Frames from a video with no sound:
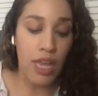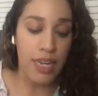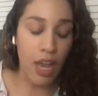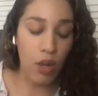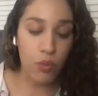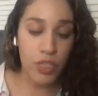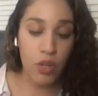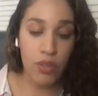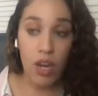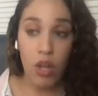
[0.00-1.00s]
Now we
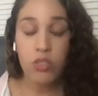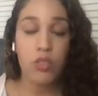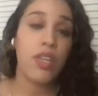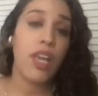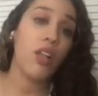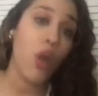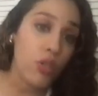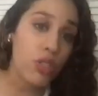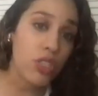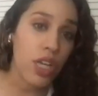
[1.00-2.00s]
know that also
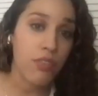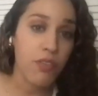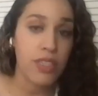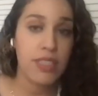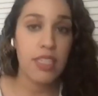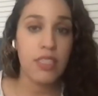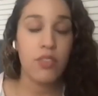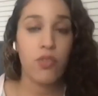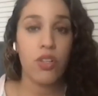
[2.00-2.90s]
OSHA, for instance,